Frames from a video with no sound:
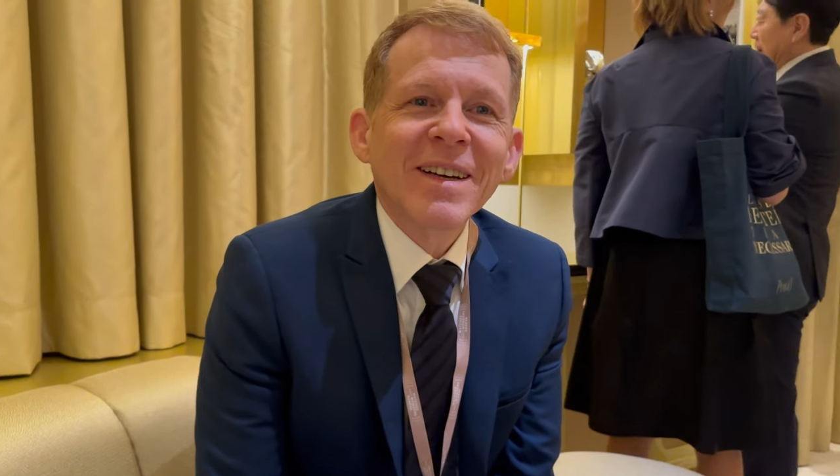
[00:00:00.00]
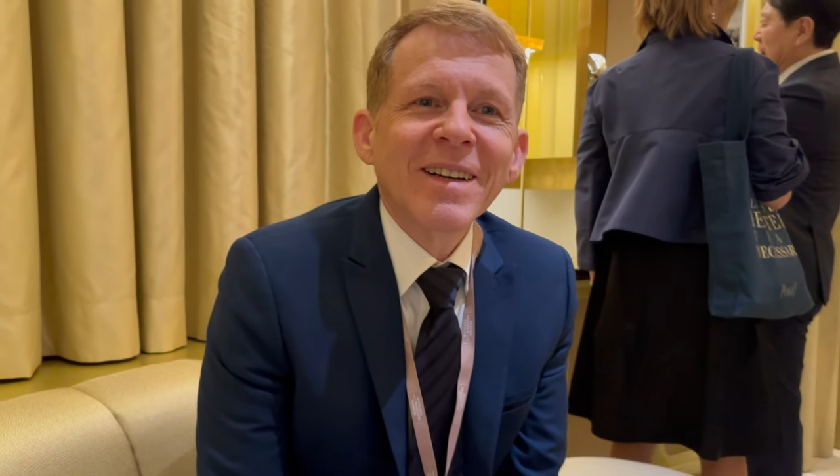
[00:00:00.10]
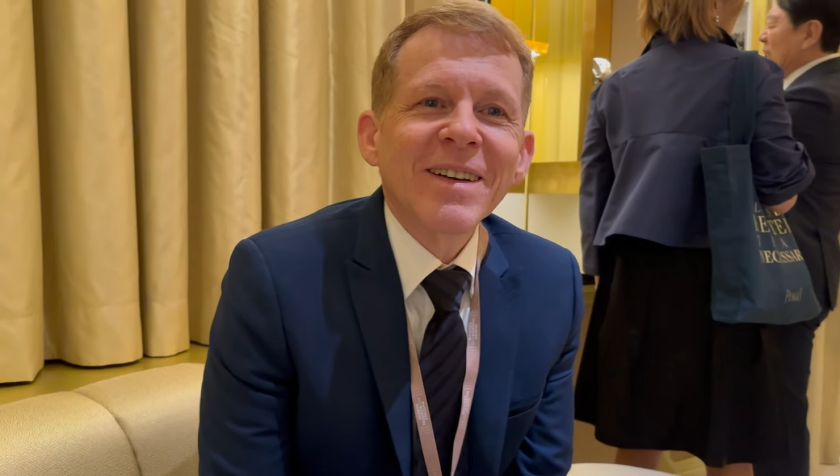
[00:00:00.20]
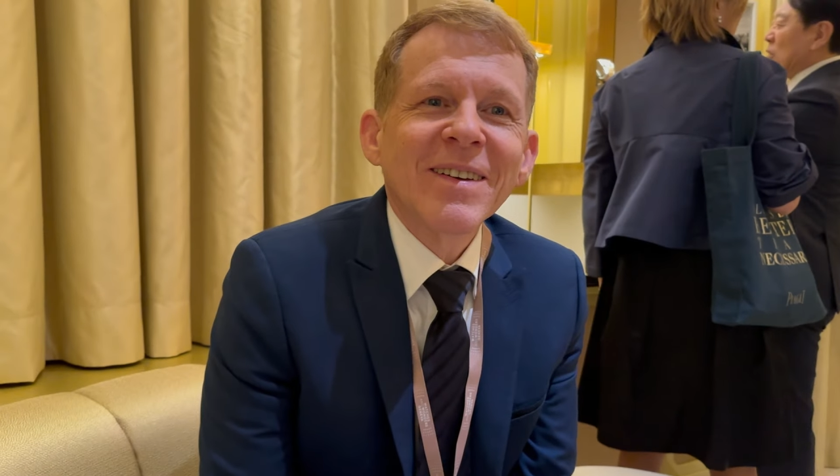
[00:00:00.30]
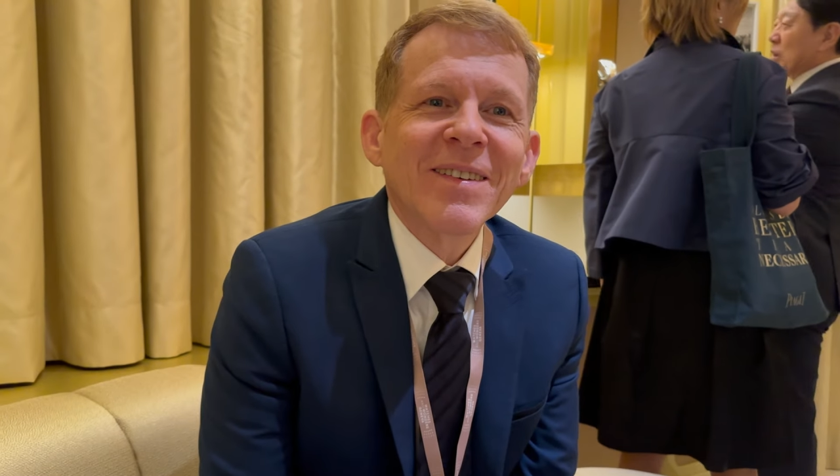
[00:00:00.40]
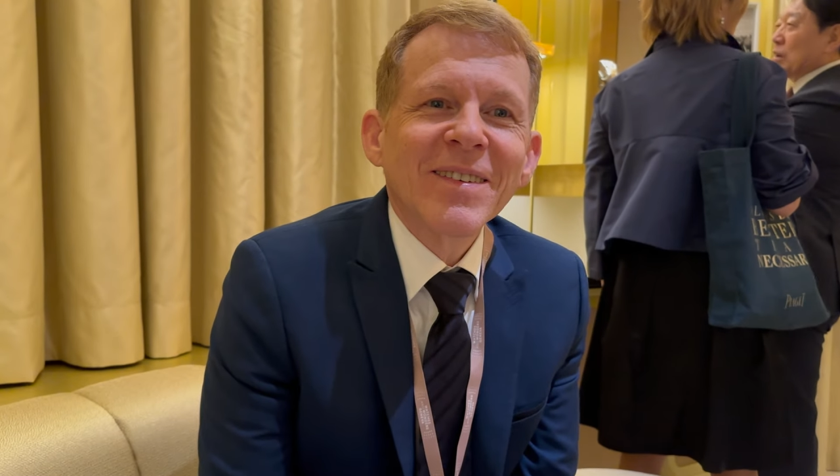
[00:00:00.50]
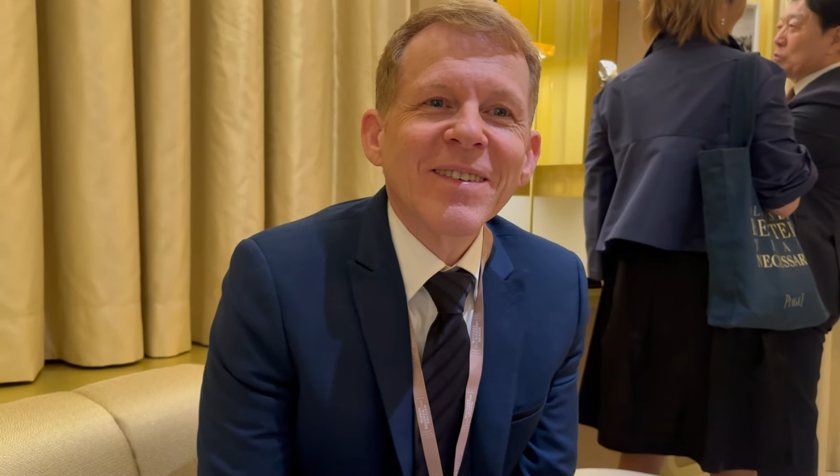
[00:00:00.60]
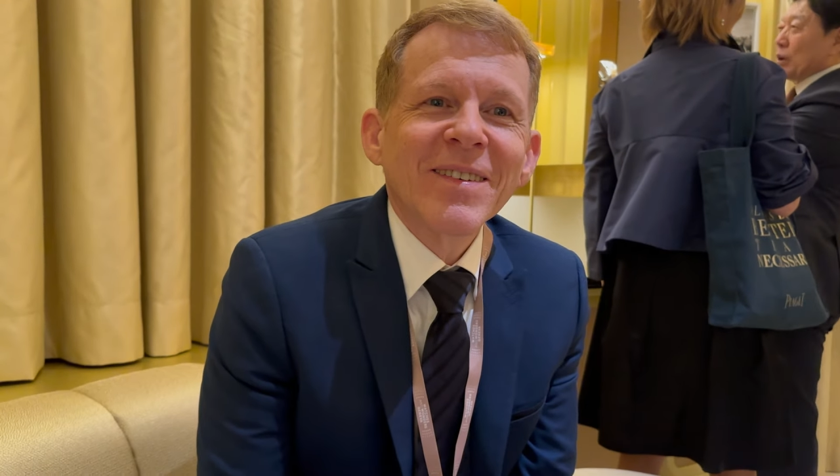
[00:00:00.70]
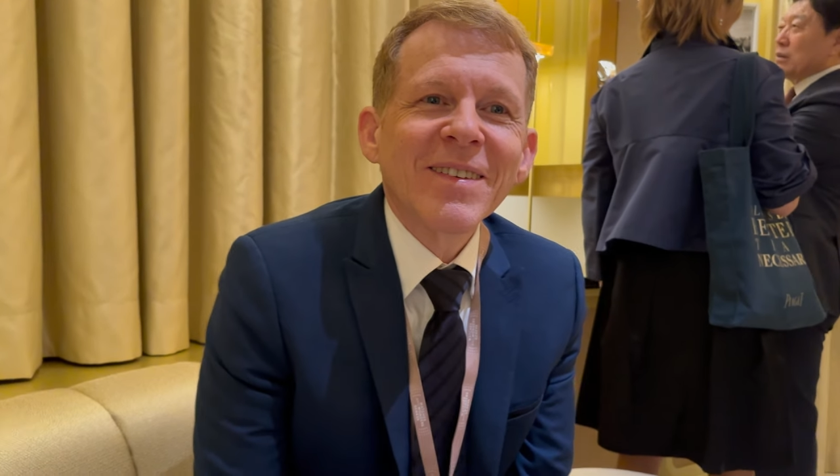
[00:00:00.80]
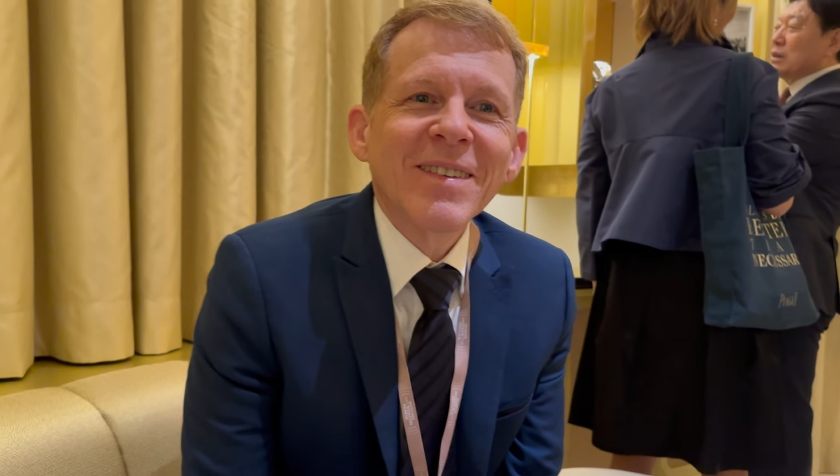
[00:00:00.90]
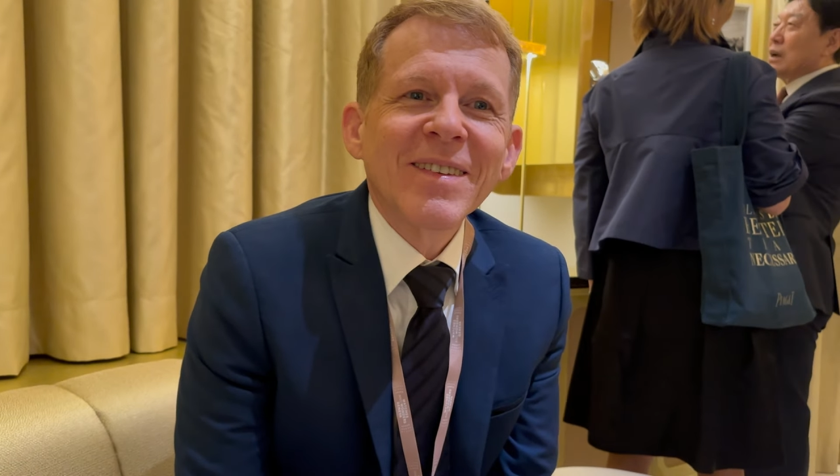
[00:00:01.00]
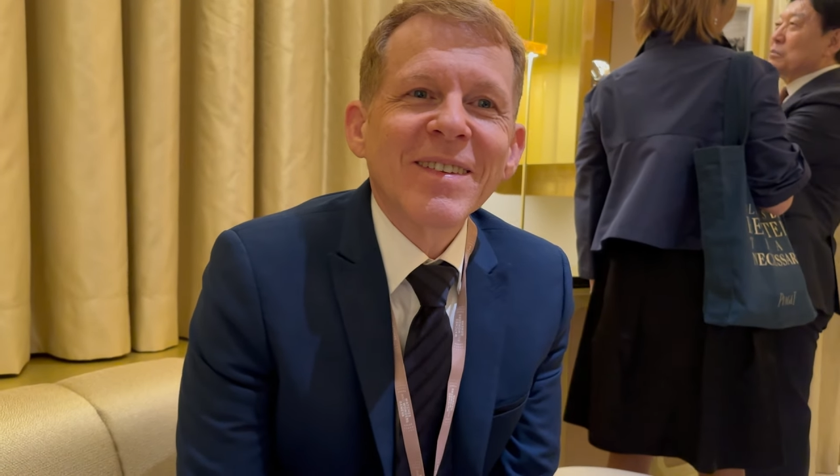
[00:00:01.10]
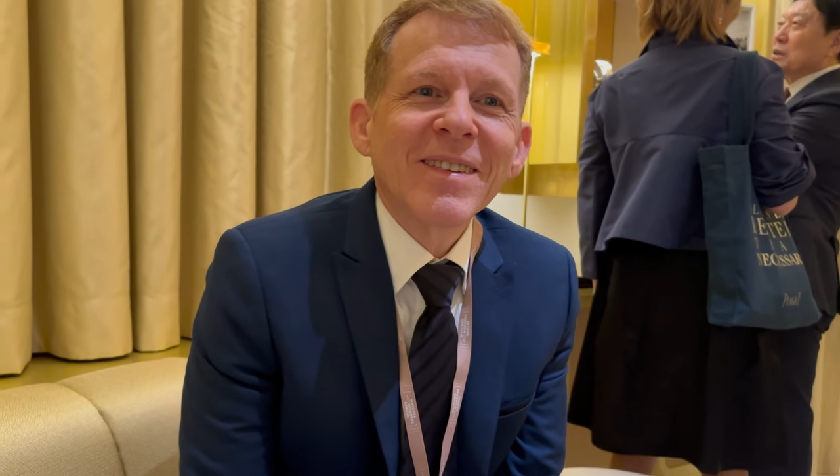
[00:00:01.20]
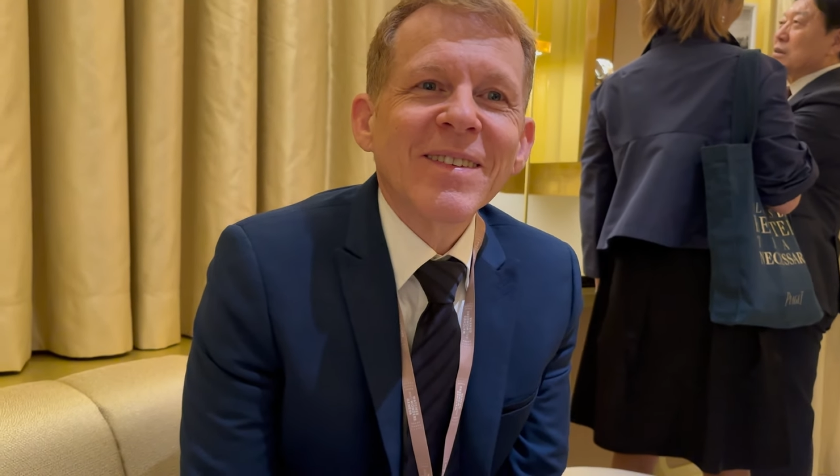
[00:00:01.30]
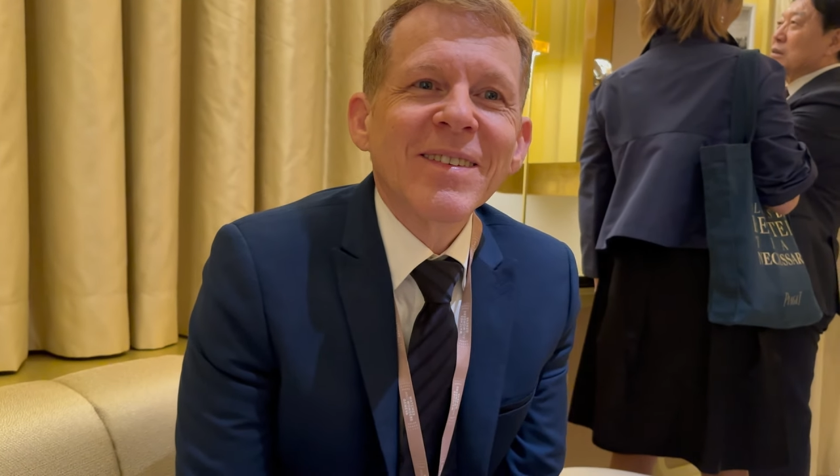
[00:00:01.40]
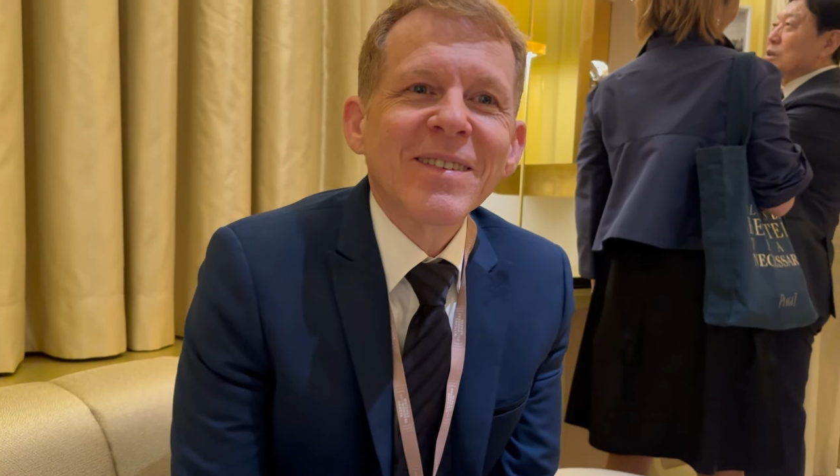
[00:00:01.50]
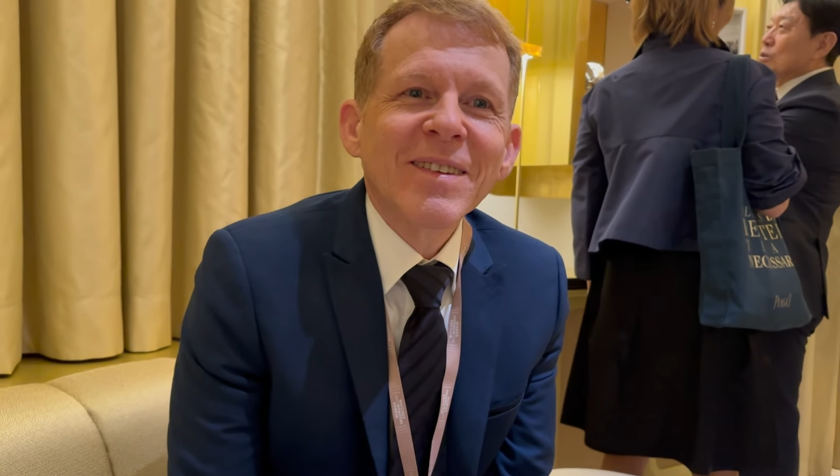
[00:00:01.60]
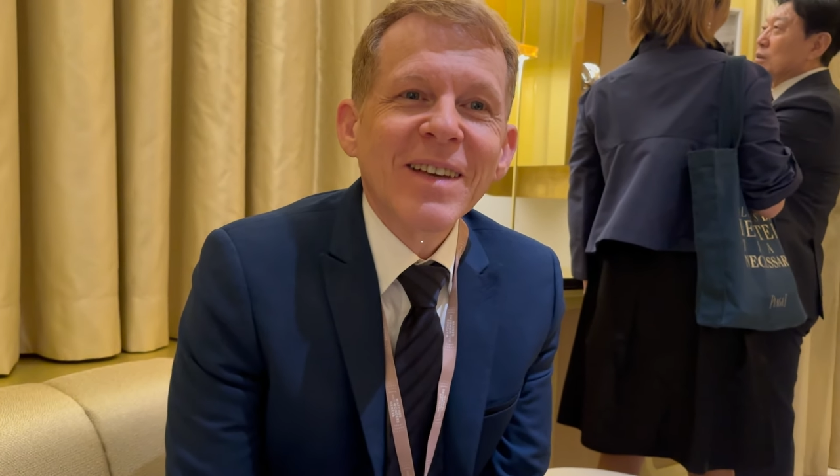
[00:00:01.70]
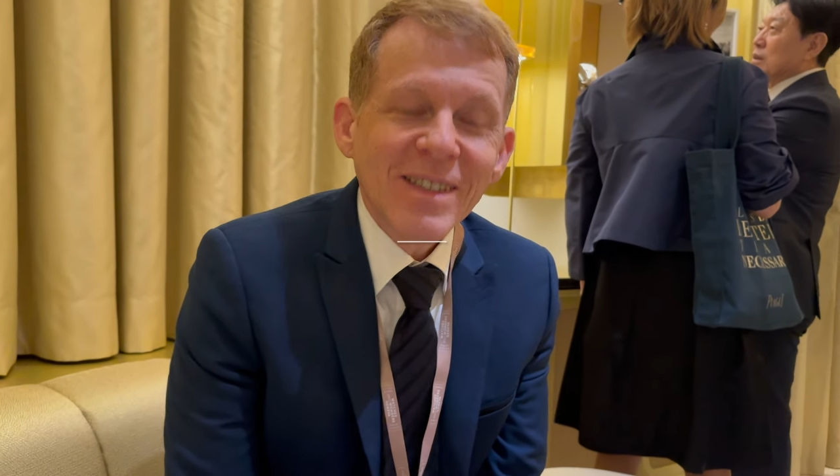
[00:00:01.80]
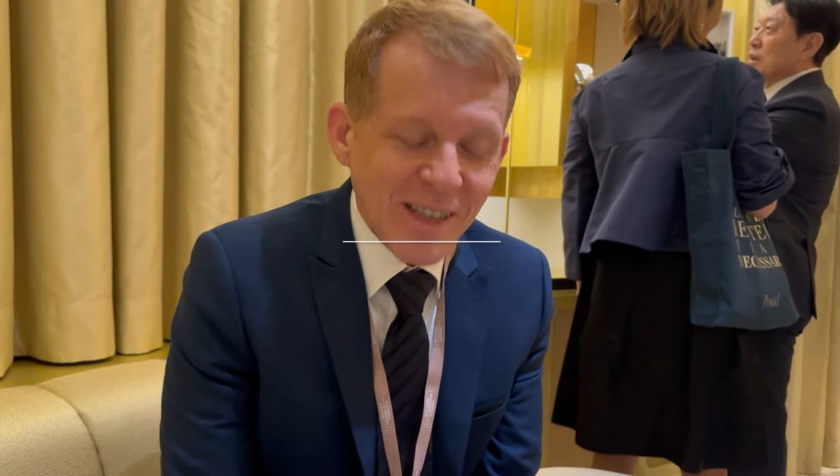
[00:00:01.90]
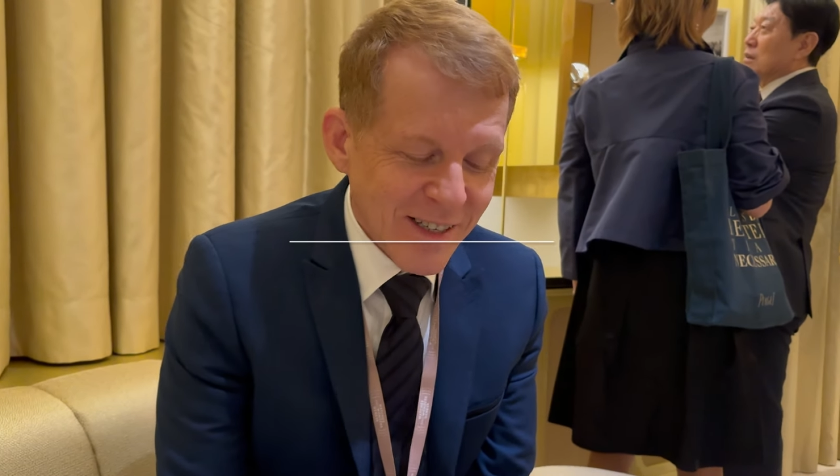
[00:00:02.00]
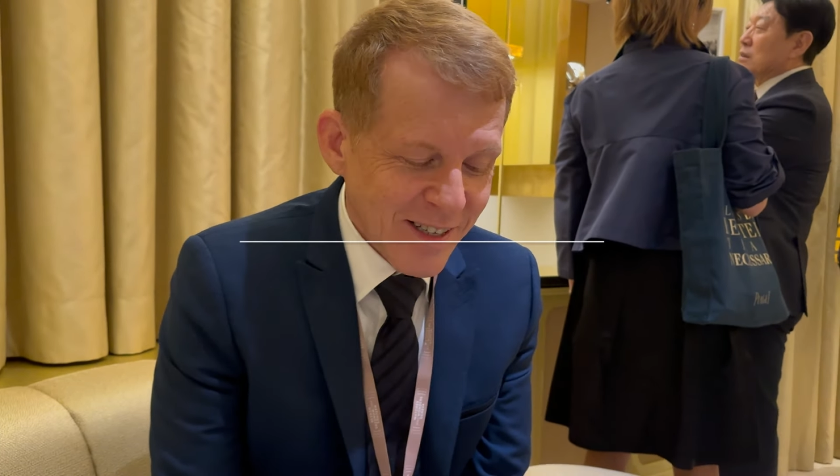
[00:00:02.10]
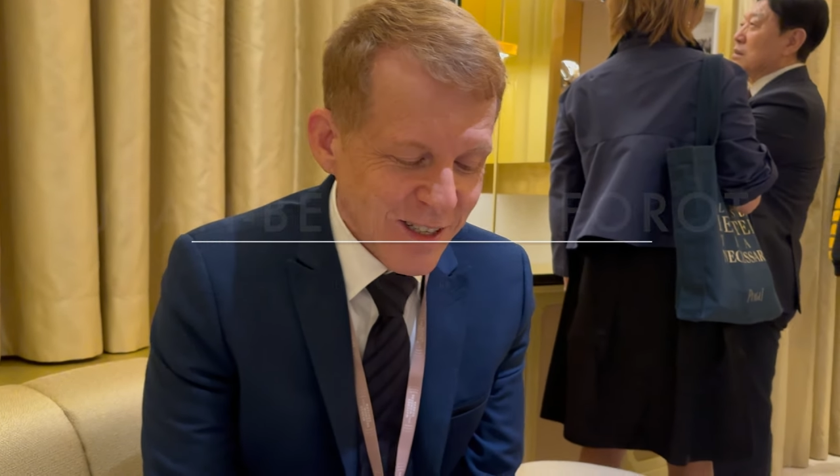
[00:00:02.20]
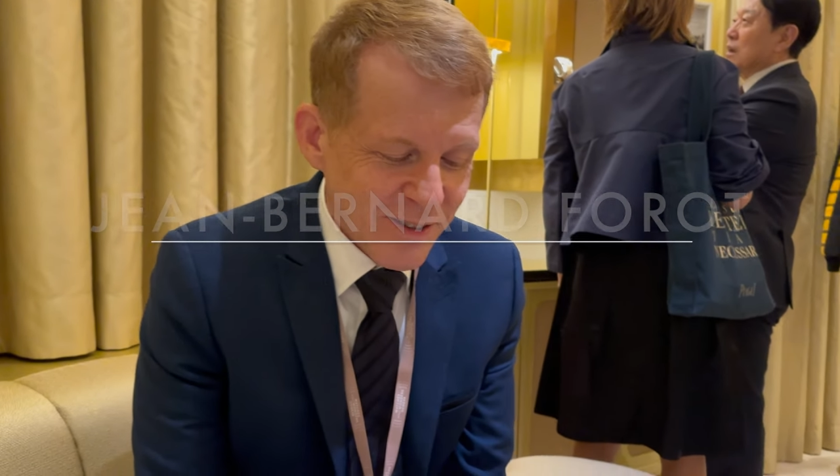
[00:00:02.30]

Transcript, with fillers: who very kindly telephoned